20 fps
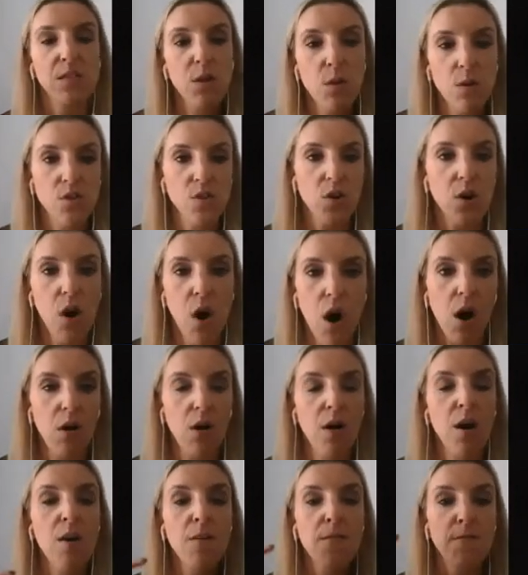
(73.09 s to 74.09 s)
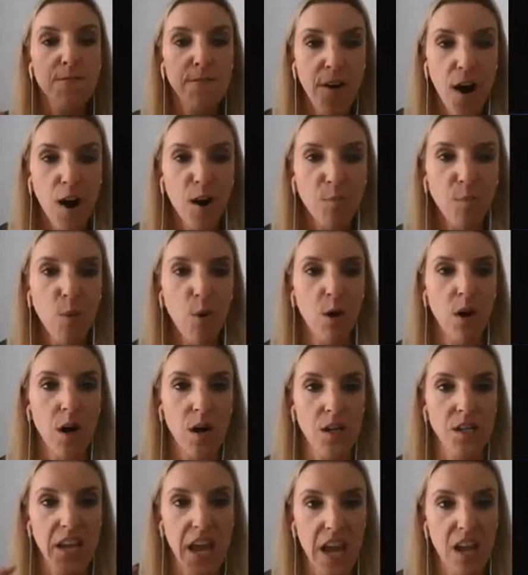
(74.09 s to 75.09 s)
Those are all far
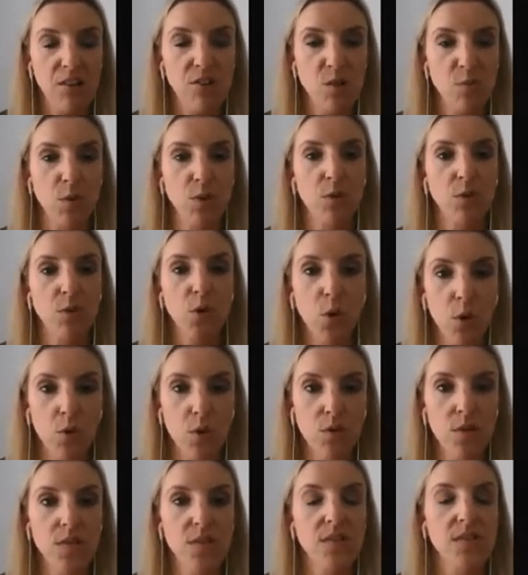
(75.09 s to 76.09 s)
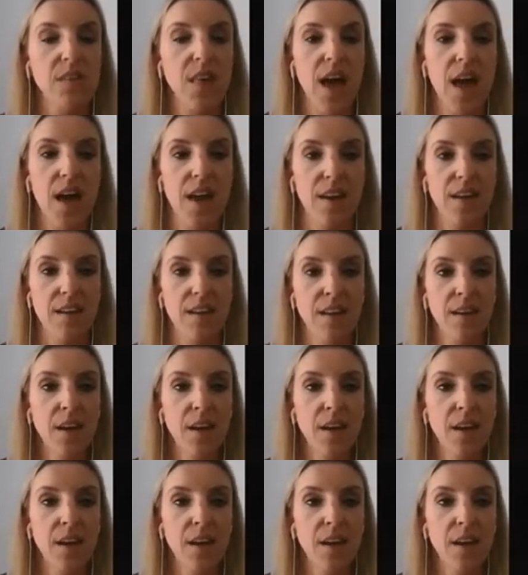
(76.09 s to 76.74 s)
more tangible goals than